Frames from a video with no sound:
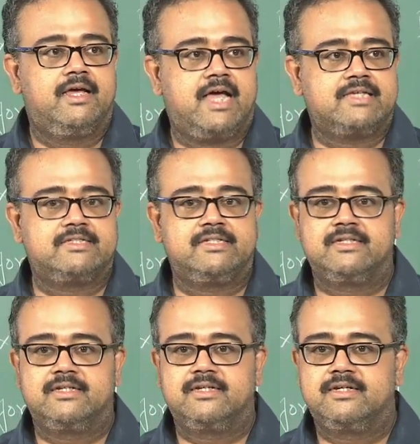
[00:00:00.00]
HASTE,
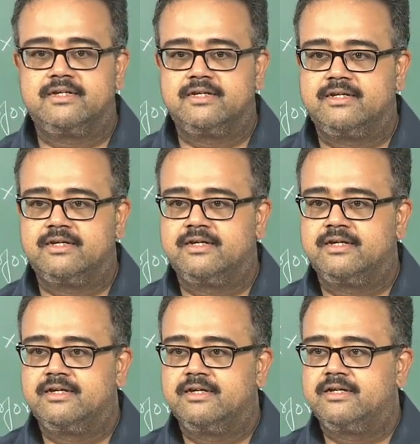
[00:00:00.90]

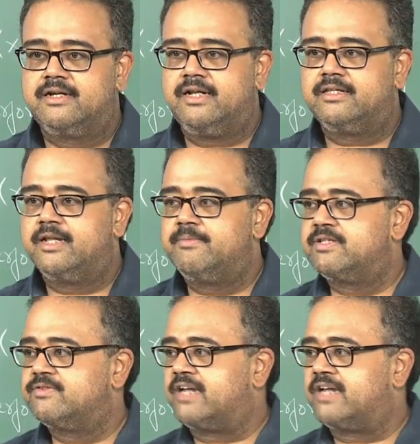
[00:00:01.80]
right, the Elements of